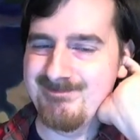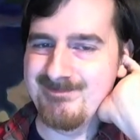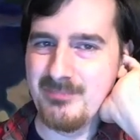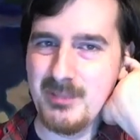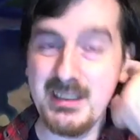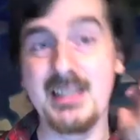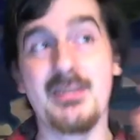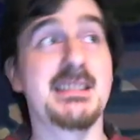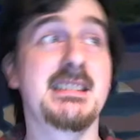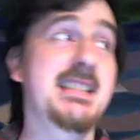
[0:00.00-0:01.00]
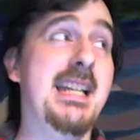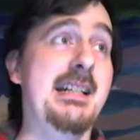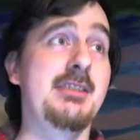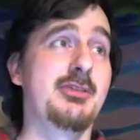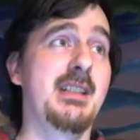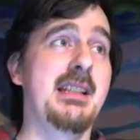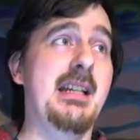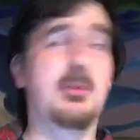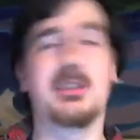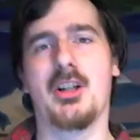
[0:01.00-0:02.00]
Well, not even sad, really.
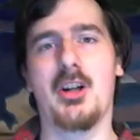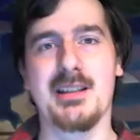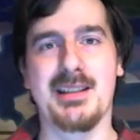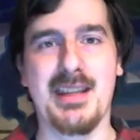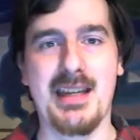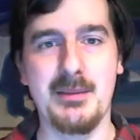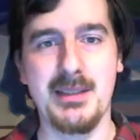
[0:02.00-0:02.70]
I wouldn't call it that.